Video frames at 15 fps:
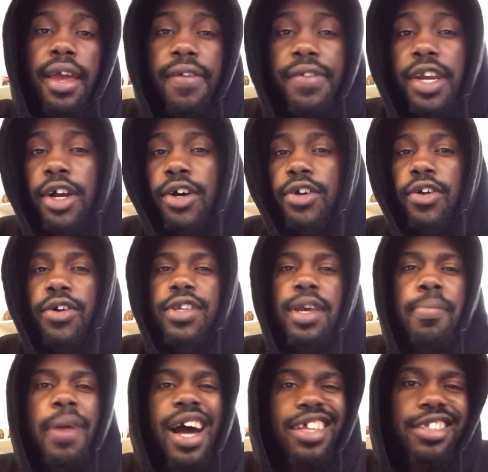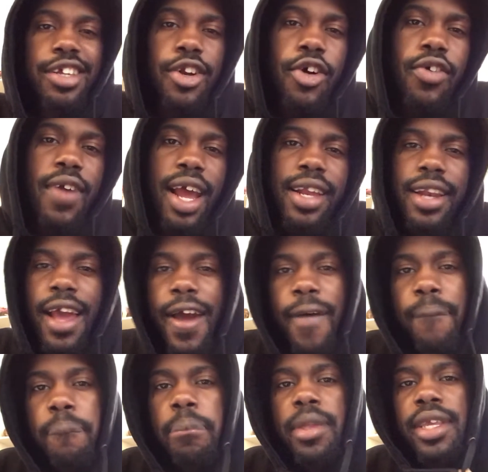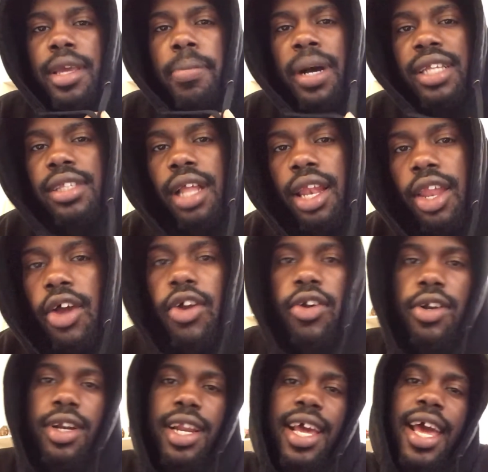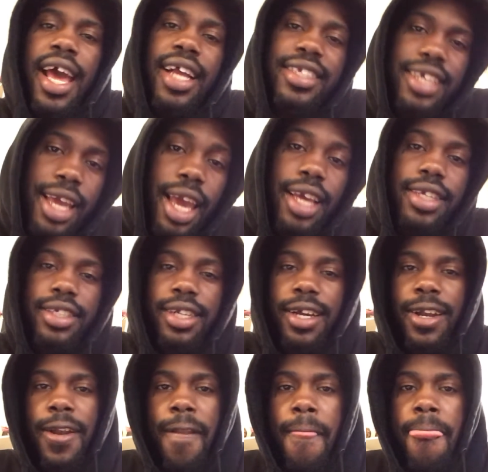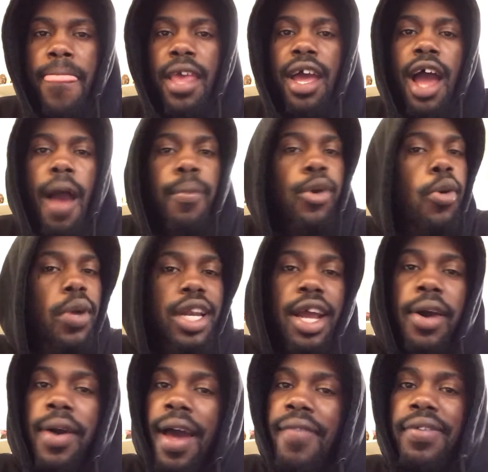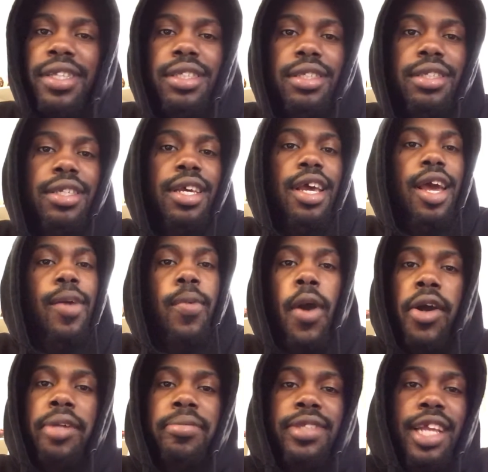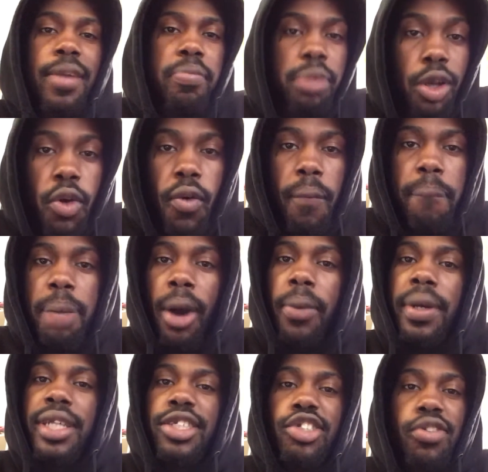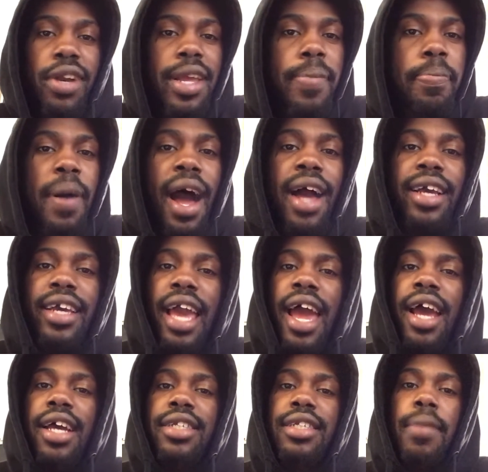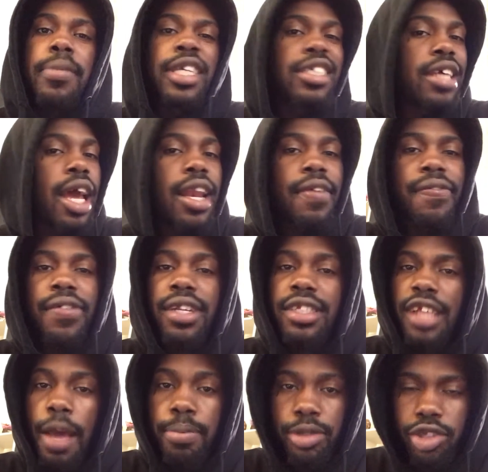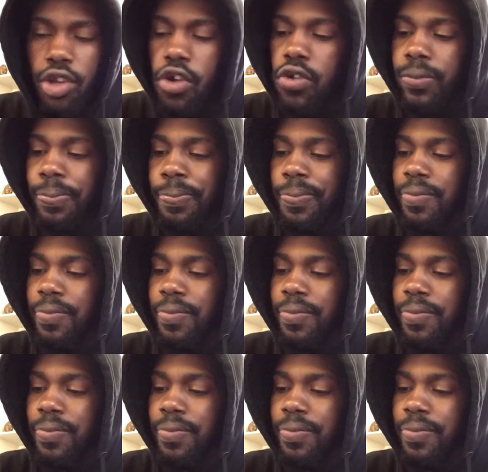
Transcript: If you don't know, you're about to know right now. You're about to learn. Education. I'm Quindell Evans, and welcome to the BluePoetTree podcast. I'm excited for this episode.